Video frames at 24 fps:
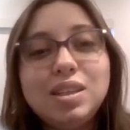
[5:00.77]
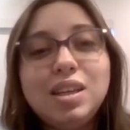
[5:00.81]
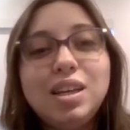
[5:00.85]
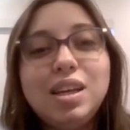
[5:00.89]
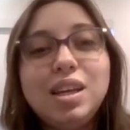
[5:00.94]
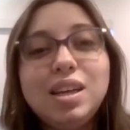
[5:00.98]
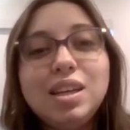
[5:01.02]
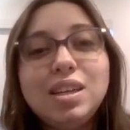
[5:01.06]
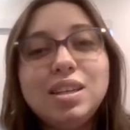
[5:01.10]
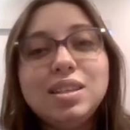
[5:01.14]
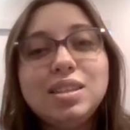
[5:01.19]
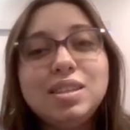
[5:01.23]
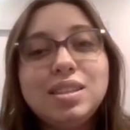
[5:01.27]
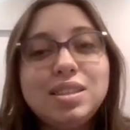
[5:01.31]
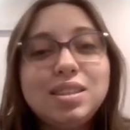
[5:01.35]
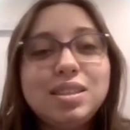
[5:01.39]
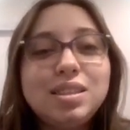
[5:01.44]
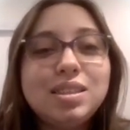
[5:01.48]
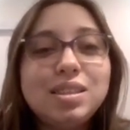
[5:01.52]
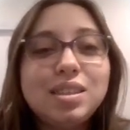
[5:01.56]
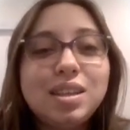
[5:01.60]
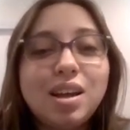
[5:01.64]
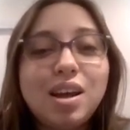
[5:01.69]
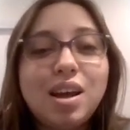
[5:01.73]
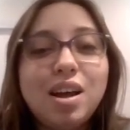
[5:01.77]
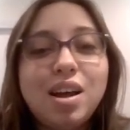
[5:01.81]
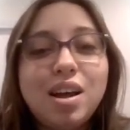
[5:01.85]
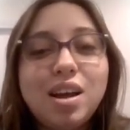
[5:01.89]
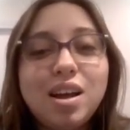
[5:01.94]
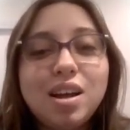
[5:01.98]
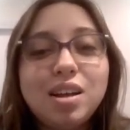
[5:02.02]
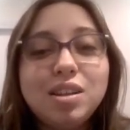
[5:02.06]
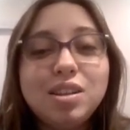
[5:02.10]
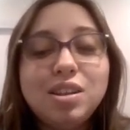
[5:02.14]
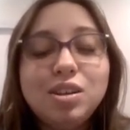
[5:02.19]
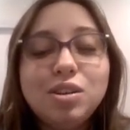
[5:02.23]
is
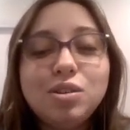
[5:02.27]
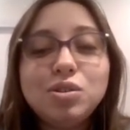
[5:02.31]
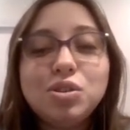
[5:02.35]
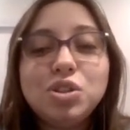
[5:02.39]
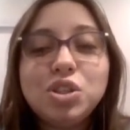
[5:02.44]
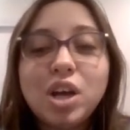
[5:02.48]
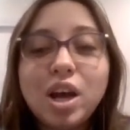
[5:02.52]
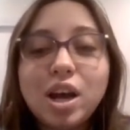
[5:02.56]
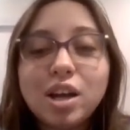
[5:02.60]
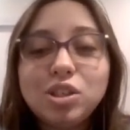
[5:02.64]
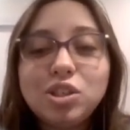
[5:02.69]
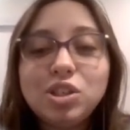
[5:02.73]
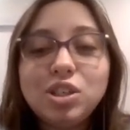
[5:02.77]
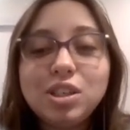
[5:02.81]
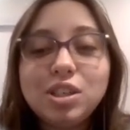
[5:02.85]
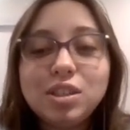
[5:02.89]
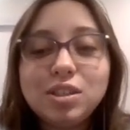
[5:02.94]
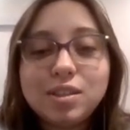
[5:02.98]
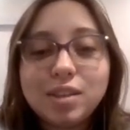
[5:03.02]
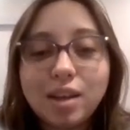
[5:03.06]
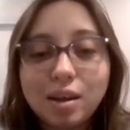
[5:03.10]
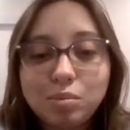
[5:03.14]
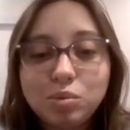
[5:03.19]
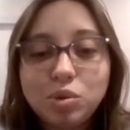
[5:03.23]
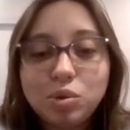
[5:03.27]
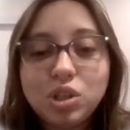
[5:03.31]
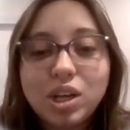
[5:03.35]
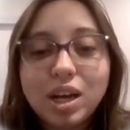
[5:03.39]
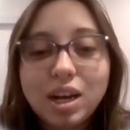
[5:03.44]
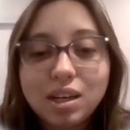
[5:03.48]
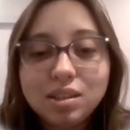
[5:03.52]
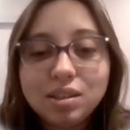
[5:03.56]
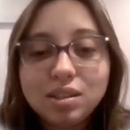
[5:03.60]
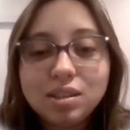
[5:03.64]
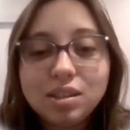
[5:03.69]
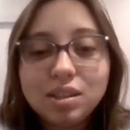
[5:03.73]
a little touchy
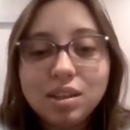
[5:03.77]
subject,